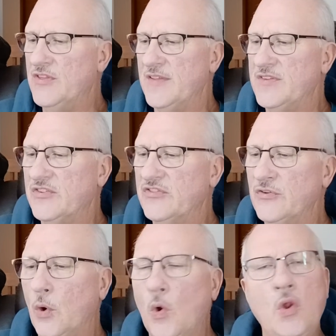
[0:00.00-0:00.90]
that the
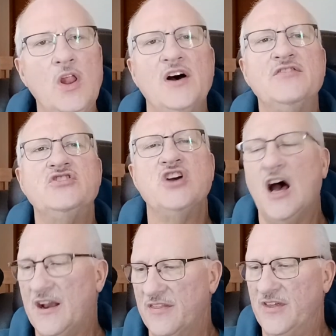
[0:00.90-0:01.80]
soul of
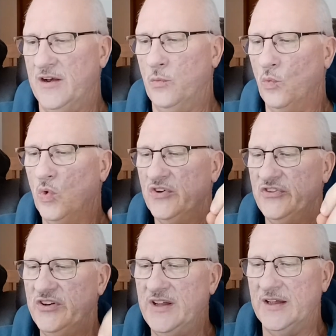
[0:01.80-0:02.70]
Jonathan was
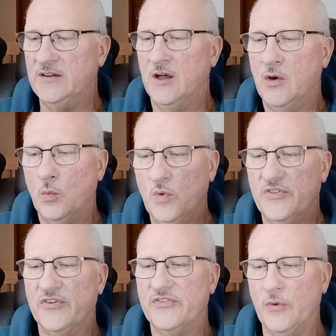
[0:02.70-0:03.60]
knit with
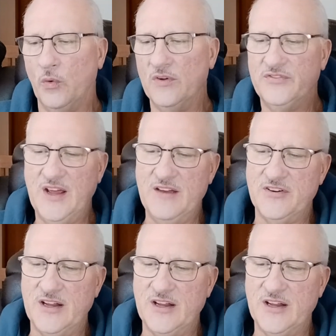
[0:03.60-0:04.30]
the soul of David,